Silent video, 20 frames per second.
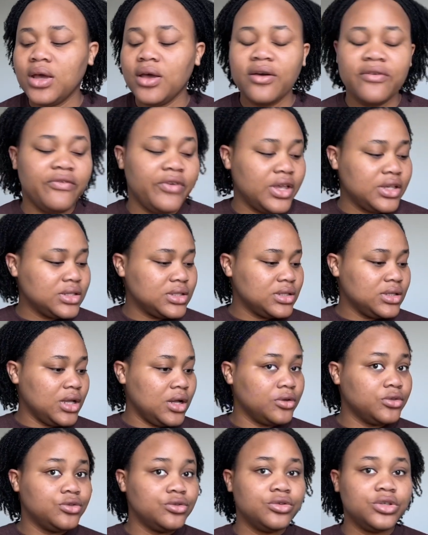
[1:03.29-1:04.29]
First thing
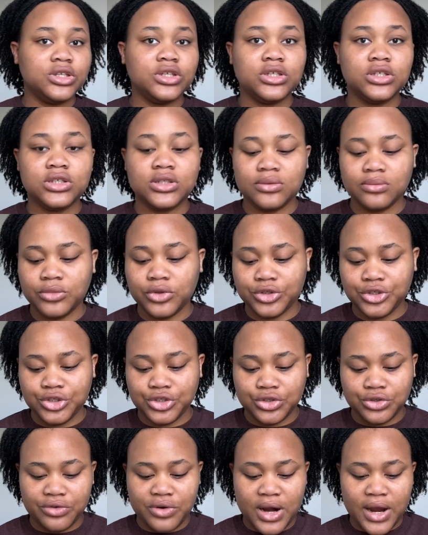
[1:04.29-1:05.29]
I'll do is
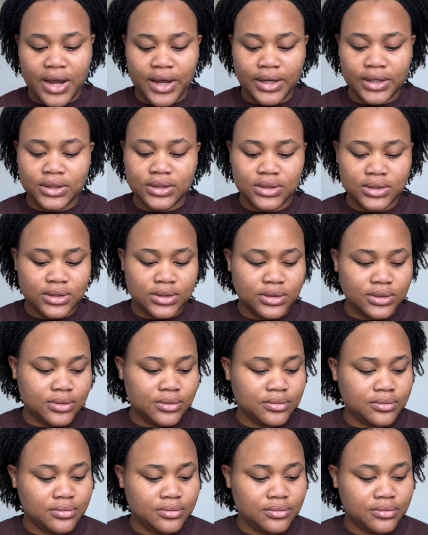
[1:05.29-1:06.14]
moisturize.